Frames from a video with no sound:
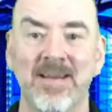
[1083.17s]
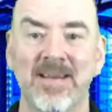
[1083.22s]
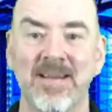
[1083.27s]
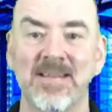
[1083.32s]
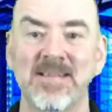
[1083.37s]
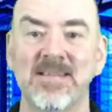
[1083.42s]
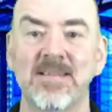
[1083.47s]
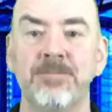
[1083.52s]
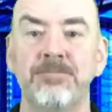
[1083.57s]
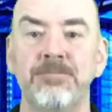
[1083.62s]

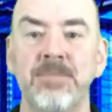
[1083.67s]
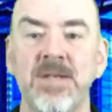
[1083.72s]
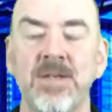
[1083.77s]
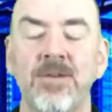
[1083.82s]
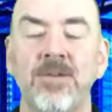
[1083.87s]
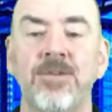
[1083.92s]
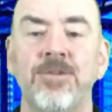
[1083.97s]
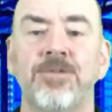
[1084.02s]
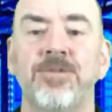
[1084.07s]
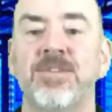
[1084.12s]
against the
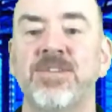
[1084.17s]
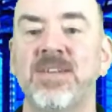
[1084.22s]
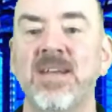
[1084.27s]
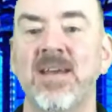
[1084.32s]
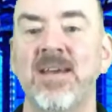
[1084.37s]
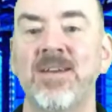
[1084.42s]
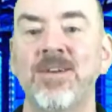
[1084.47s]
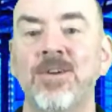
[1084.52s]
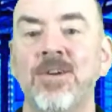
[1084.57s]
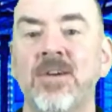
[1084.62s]
MIL
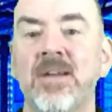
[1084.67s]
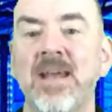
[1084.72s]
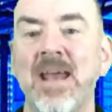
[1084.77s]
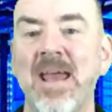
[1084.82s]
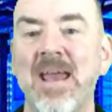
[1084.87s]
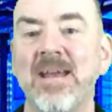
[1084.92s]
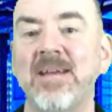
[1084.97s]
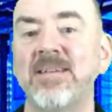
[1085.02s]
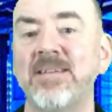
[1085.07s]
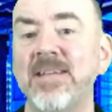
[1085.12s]
standard
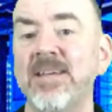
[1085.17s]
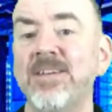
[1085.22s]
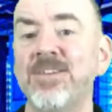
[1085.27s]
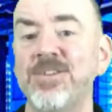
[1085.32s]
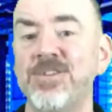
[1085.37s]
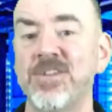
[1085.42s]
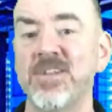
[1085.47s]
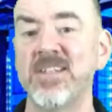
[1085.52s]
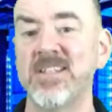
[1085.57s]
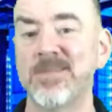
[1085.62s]

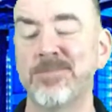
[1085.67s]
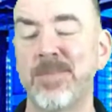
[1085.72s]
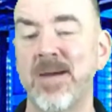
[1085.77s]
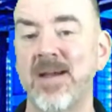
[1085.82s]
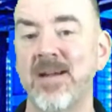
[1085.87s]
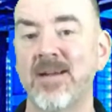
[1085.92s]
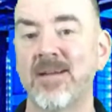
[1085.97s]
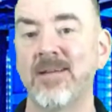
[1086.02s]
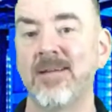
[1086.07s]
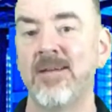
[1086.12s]
810G
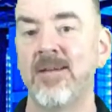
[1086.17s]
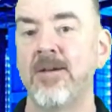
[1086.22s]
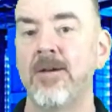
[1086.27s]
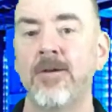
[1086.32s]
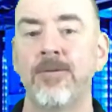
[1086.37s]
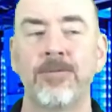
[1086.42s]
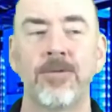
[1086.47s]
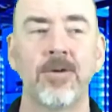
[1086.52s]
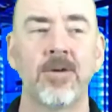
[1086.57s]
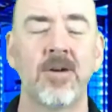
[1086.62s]
spec
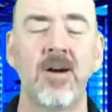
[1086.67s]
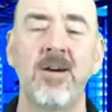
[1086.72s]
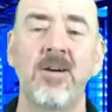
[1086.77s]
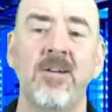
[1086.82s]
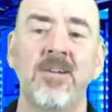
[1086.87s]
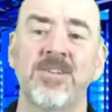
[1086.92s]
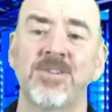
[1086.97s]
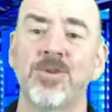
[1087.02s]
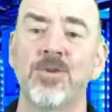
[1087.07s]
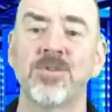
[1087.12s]
for
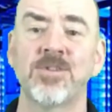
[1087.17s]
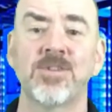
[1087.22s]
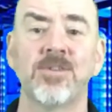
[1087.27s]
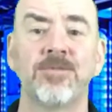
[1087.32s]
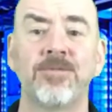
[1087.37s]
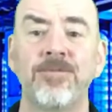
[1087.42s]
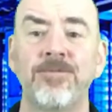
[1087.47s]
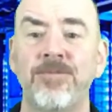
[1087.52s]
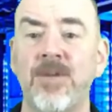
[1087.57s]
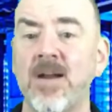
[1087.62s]
all sorts
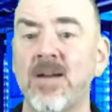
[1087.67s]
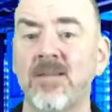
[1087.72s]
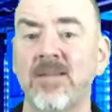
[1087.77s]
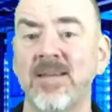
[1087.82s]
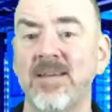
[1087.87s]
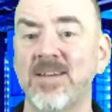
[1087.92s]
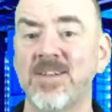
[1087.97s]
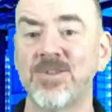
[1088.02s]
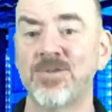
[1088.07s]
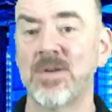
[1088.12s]
of
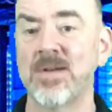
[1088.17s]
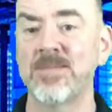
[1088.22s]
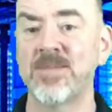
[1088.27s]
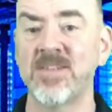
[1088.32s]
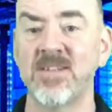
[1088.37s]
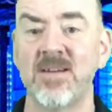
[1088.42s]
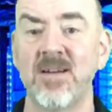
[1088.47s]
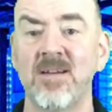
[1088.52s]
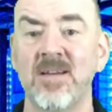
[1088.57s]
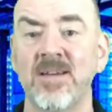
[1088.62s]
fairly extreme
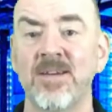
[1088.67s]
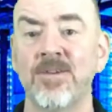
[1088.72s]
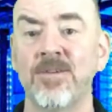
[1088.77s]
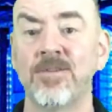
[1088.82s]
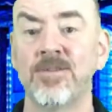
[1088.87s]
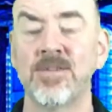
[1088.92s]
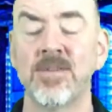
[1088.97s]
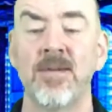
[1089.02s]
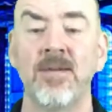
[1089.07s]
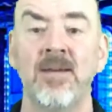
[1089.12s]

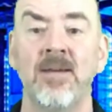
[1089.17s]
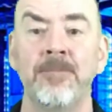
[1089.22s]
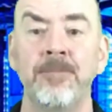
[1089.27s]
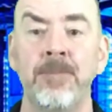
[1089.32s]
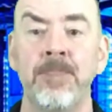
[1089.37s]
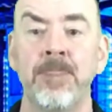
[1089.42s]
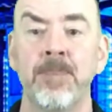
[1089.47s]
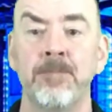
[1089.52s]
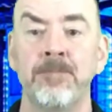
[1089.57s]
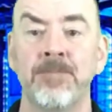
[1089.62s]
scenarios.
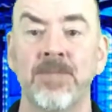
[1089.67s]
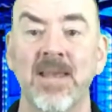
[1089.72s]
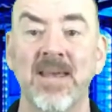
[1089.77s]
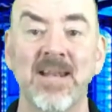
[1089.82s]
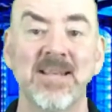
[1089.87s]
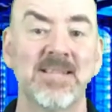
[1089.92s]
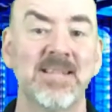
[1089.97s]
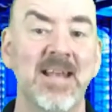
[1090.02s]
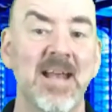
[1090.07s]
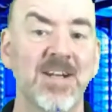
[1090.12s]
It
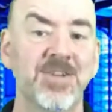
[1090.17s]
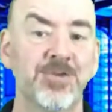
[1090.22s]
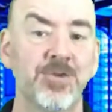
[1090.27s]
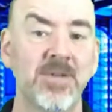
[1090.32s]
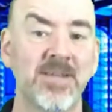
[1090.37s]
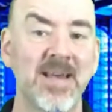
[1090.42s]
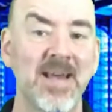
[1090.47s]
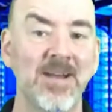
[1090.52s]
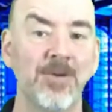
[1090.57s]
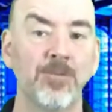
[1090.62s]
has an extra
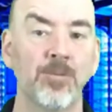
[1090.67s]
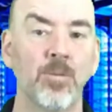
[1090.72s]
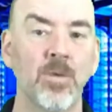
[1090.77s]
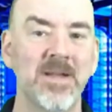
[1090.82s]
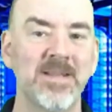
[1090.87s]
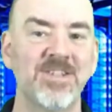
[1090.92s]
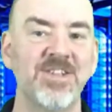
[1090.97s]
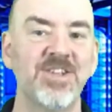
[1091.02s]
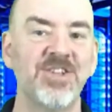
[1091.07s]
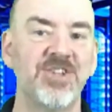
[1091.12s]
tight
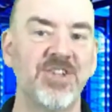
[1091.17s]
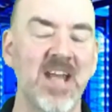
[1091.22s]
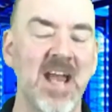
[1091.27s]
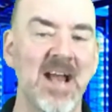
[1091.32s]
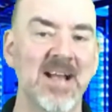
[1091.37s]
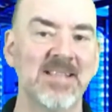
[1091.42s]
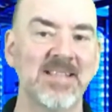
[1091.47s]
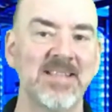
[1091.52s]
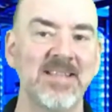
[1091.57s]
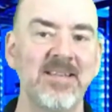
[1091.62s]
rigid
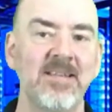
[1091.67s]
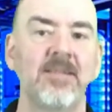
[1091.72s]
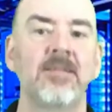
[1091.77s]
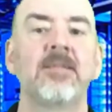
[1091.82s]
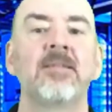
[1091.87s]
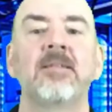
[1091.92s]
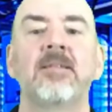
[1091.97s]
chassis,